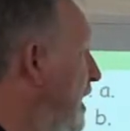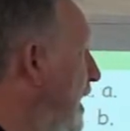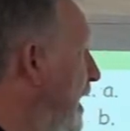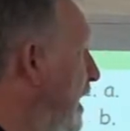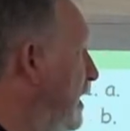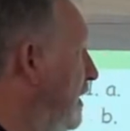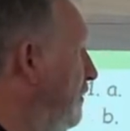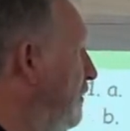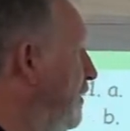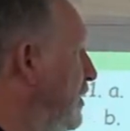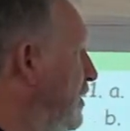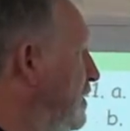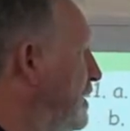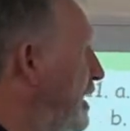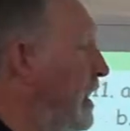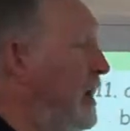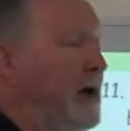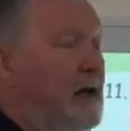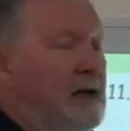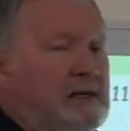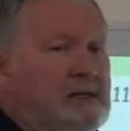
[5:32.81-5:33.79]
Add a
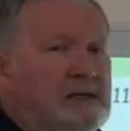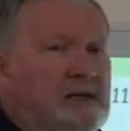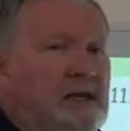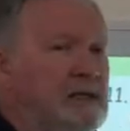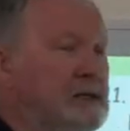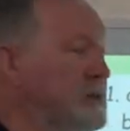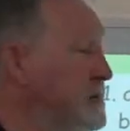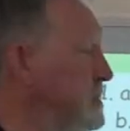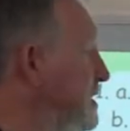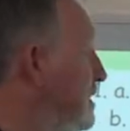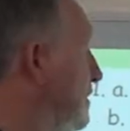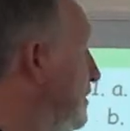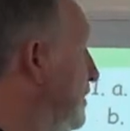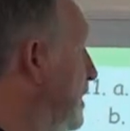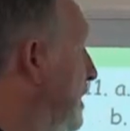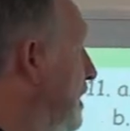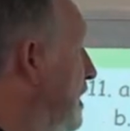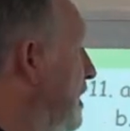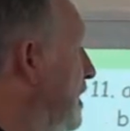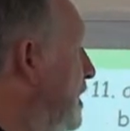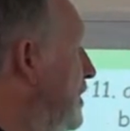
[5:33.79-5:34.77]
further 8/10,
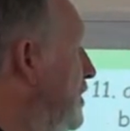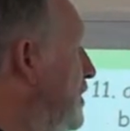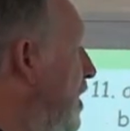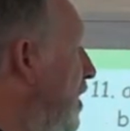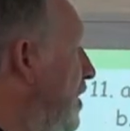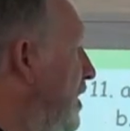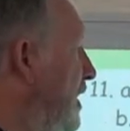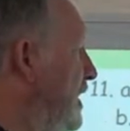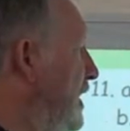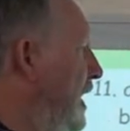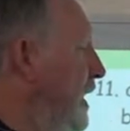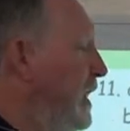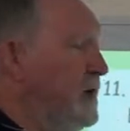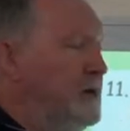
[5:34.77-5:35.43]
9